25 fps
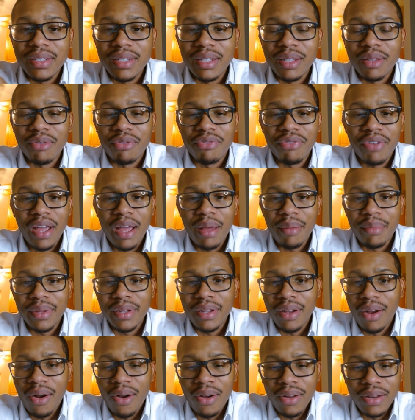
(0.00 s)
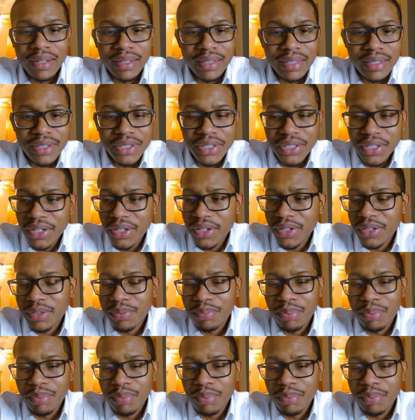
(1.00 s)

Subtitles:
to the family all of these years,